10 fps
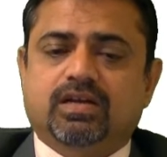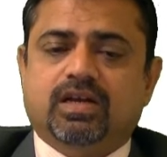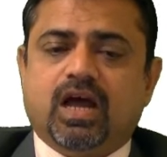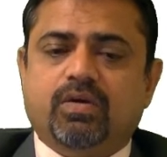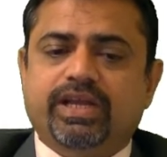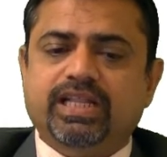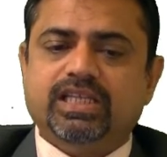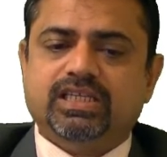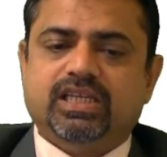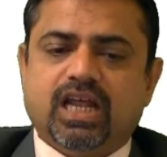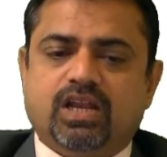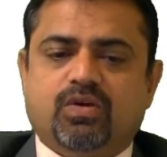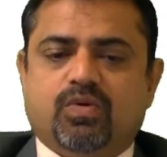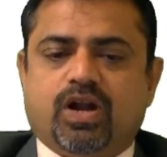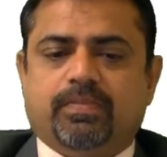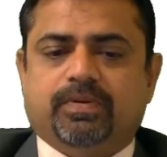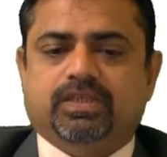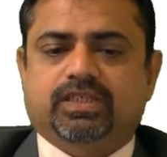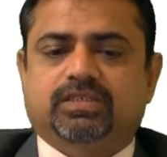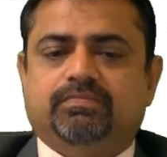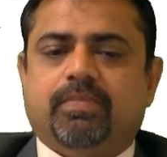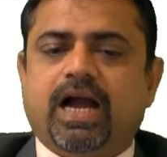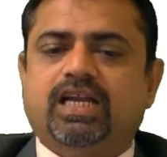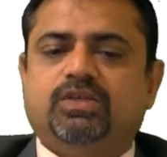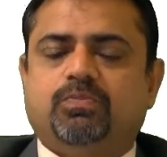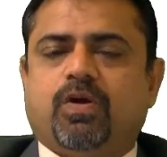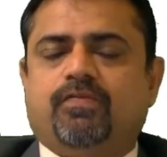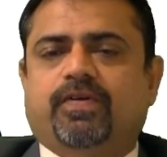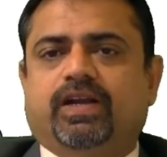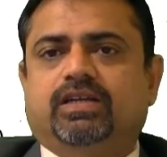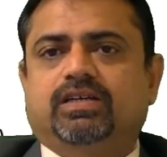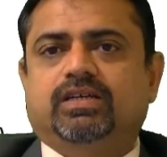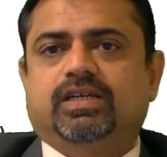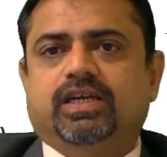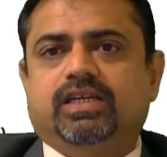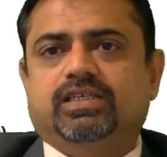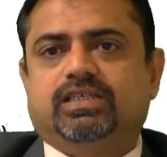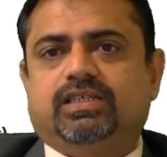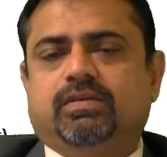Now in this scenario what happens is buyer's profit is